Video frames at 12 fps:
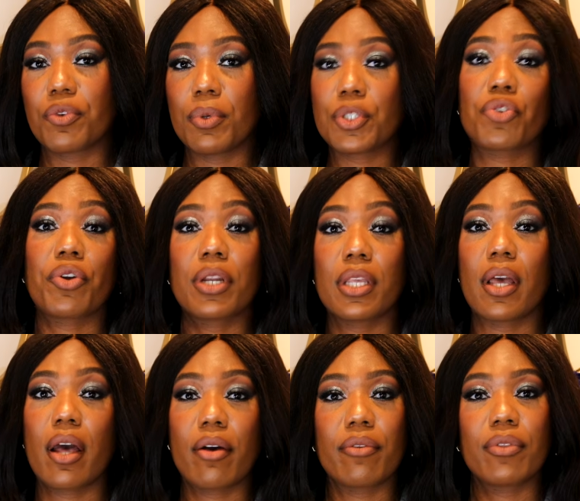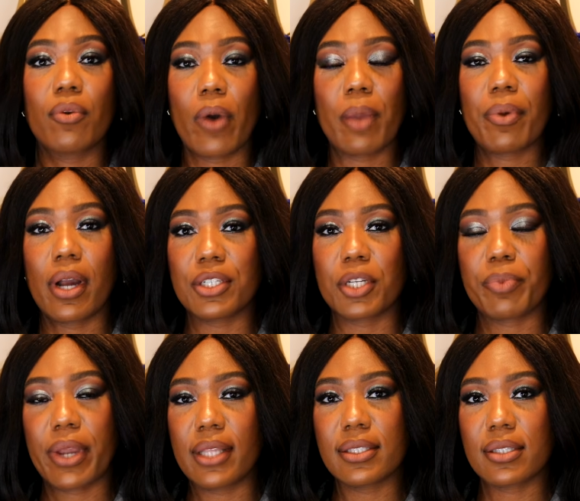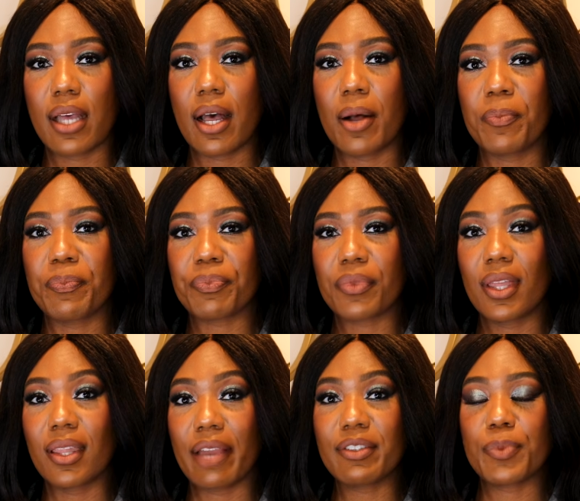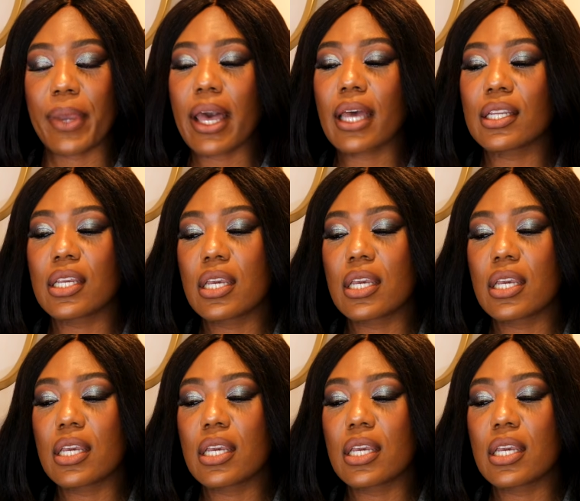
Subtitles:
for majority of the Y Project brand's lifespan.